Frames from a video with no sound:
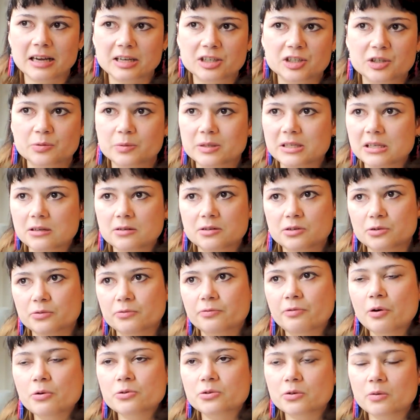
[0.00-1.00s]
Like, she would
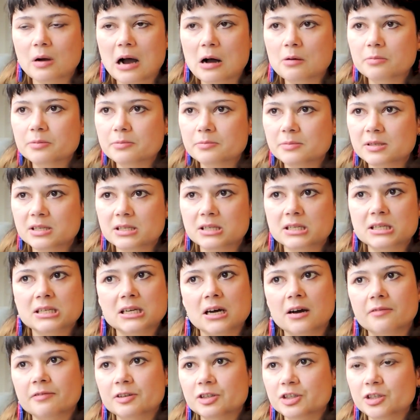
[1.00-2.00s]
do photo albums and
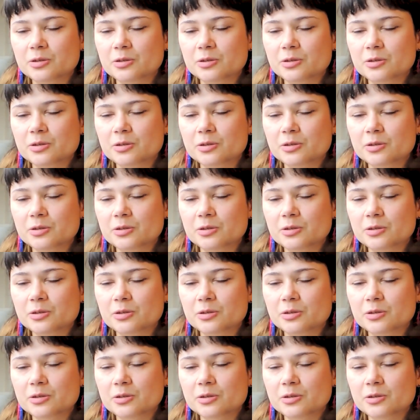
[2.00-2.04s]
stuff,